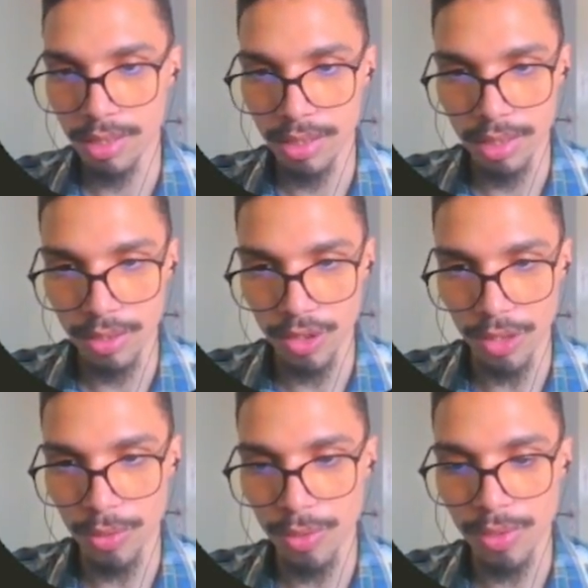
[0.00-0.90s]
in
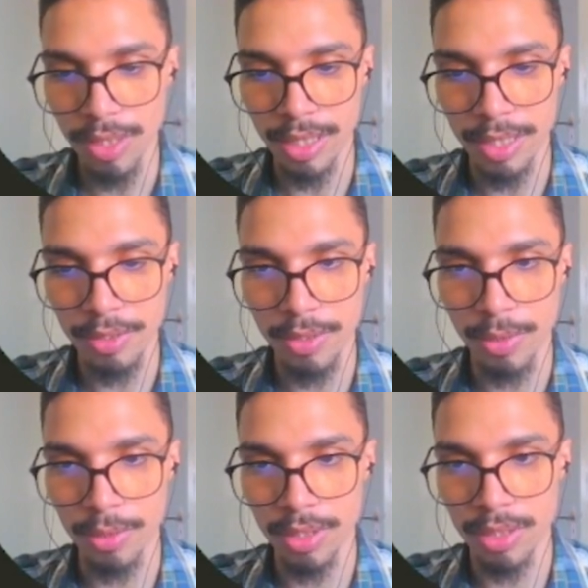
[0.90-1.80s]
general, and let's
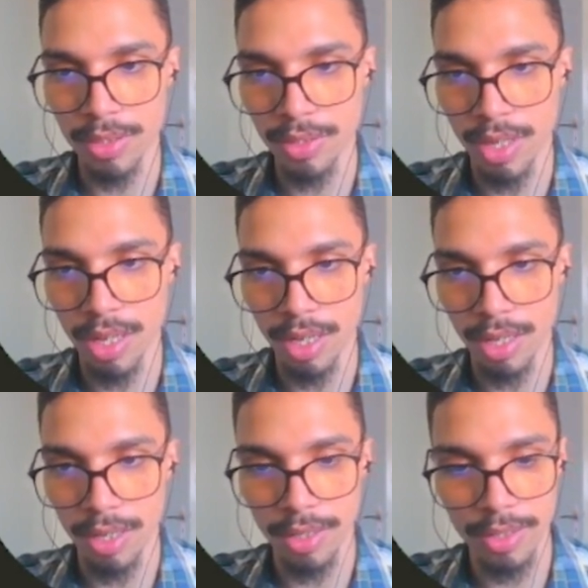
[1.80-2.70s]
call this,
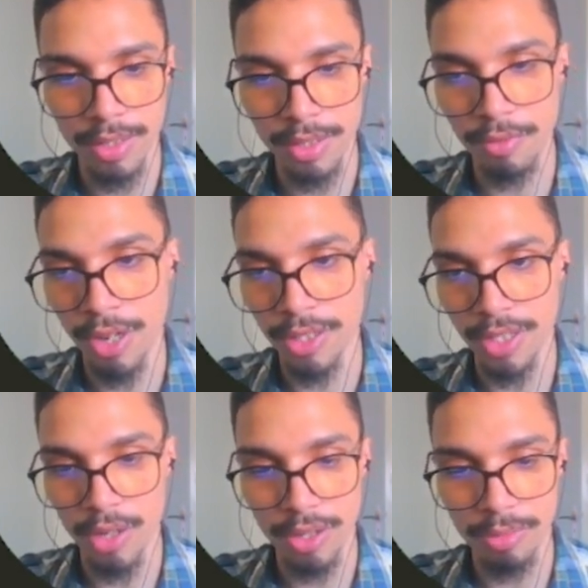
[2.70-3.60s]
let's define the
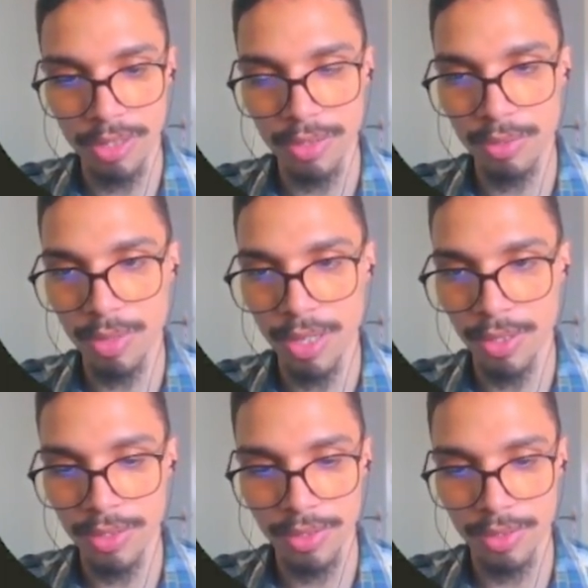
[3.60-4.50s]
argument as
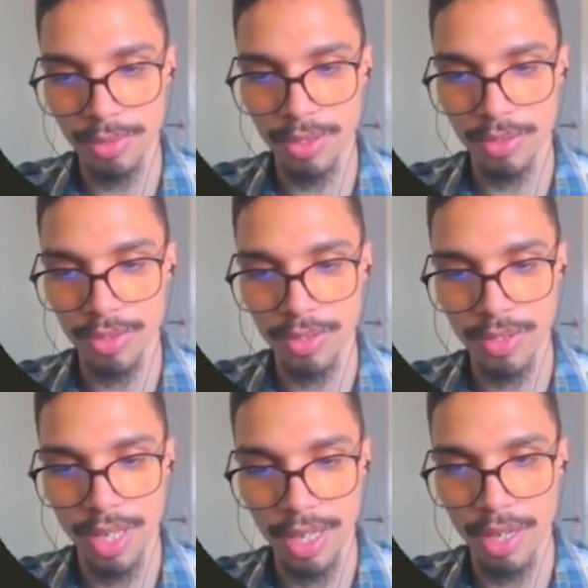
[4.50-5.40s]
well. So we can just
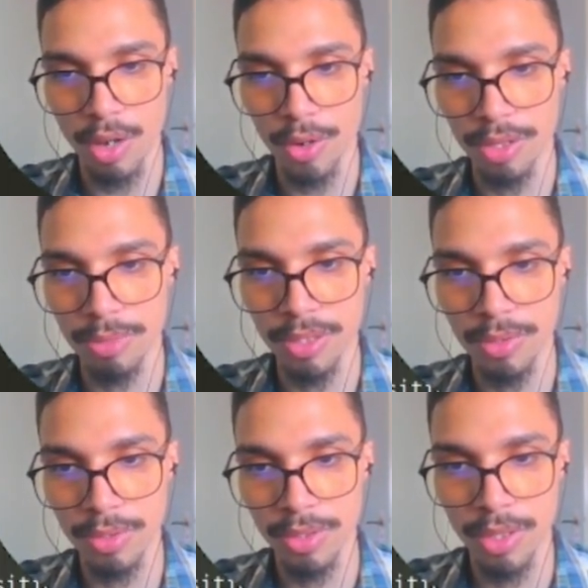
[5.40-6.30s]
say
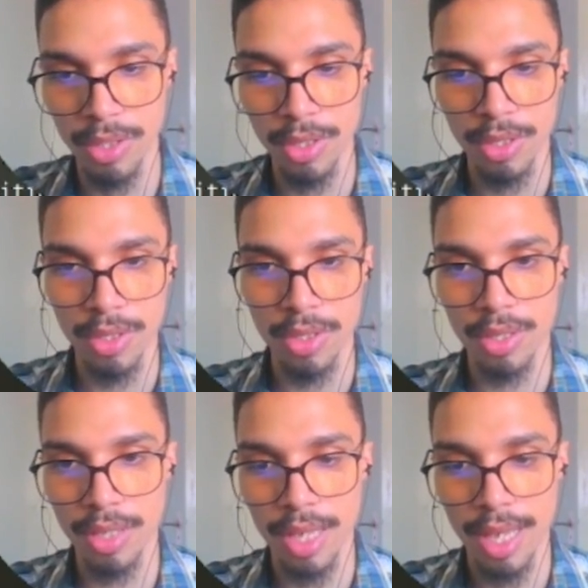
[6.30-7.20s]
argument,
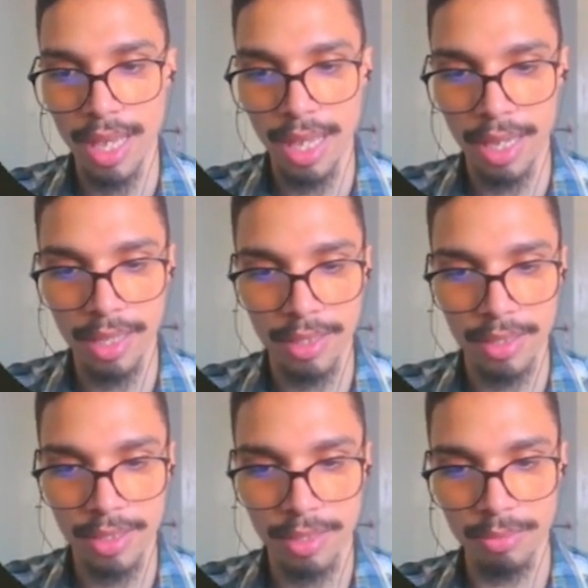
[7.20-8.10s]
and
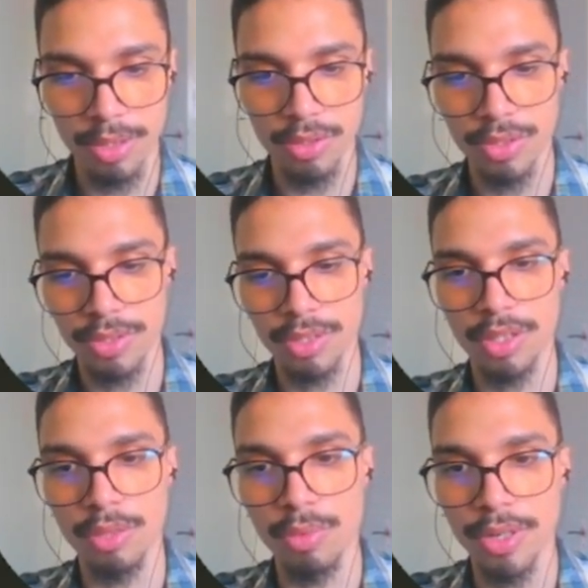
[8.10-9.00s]
this can be just a
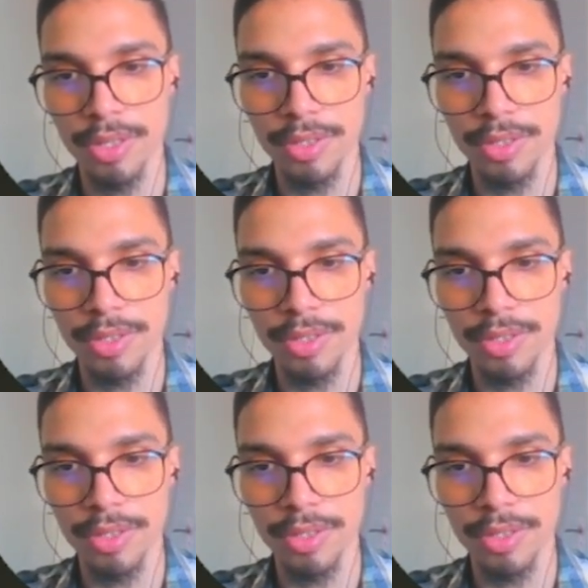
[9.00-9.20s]
keyword.